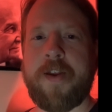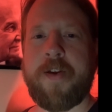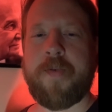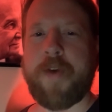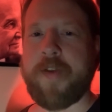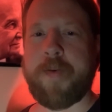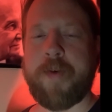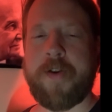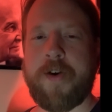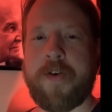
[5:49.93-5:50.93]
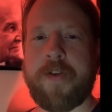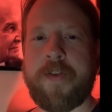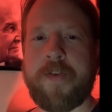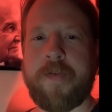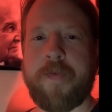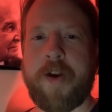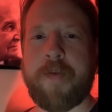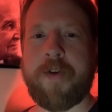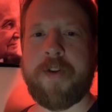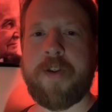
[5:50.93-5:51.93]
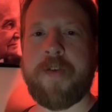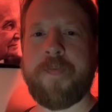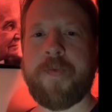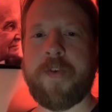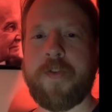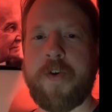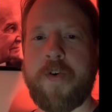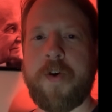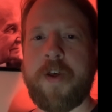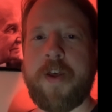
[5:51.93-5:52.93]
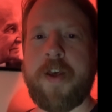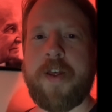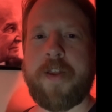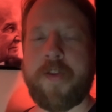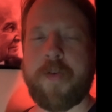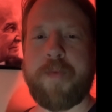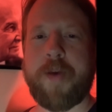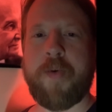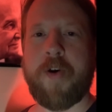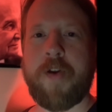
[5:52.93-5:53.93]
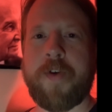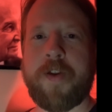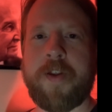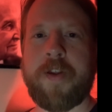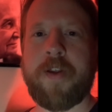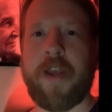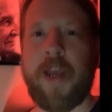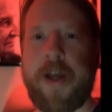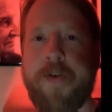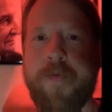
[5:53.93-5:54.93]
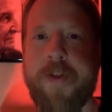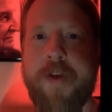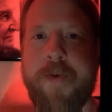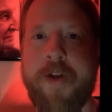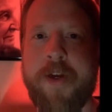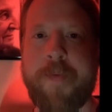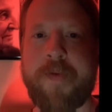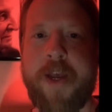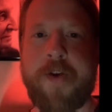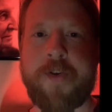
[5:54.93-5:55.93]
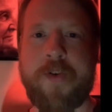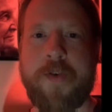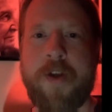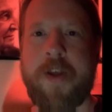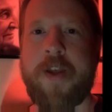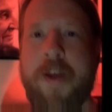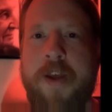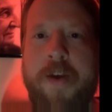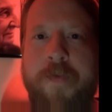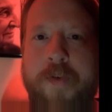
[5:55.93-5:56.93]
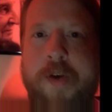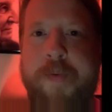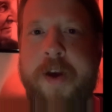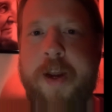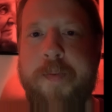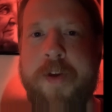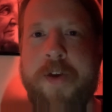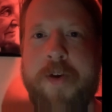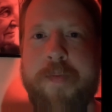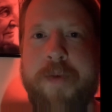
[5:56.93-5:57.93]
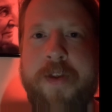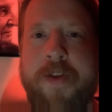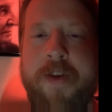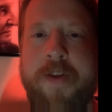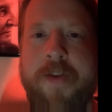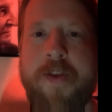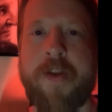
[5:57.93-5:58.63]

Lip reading: raising my daughter in this environment. So that's a big part of it. And really what it comes down to, if you look behind me here, Mises,